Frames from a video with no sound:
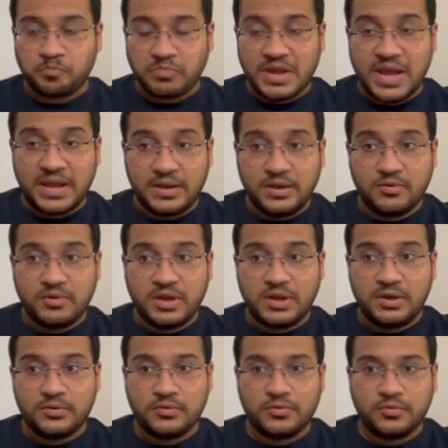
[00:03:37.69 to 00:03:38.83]
and you need
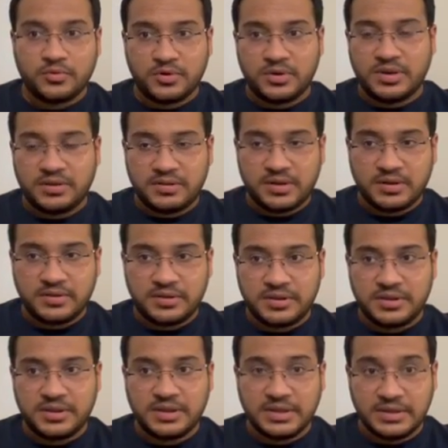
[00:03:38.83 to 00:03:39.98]
to
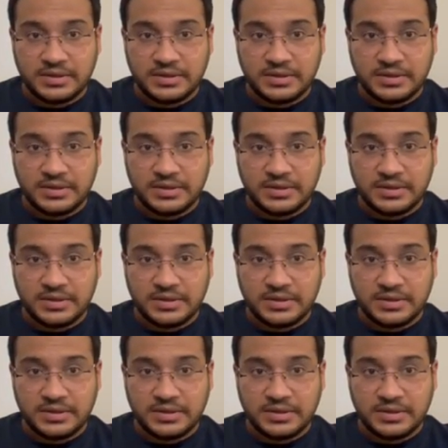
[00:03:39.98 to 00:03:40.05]
discuss